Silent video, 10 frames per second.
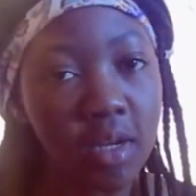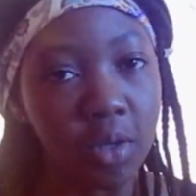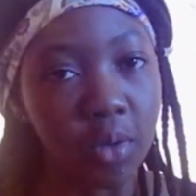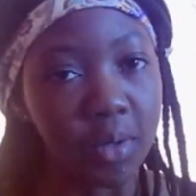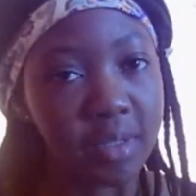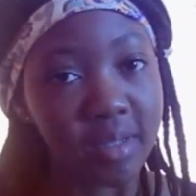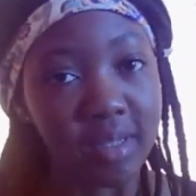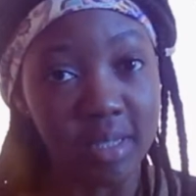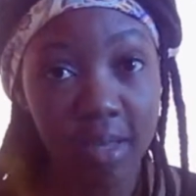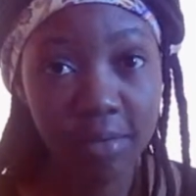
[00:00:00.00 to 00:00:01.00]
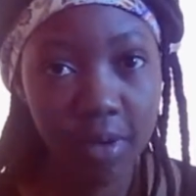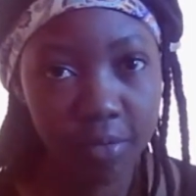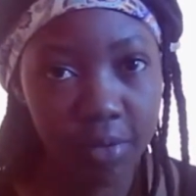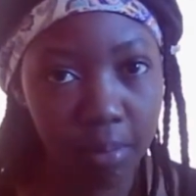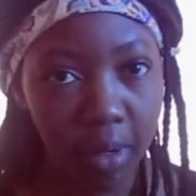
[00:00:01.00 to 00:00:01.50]
You know, he's the savior
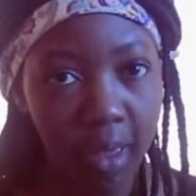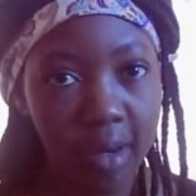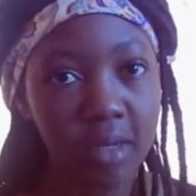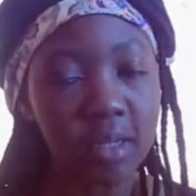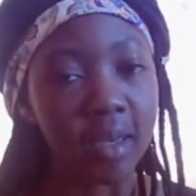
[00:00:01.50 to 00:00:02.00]
of the planet,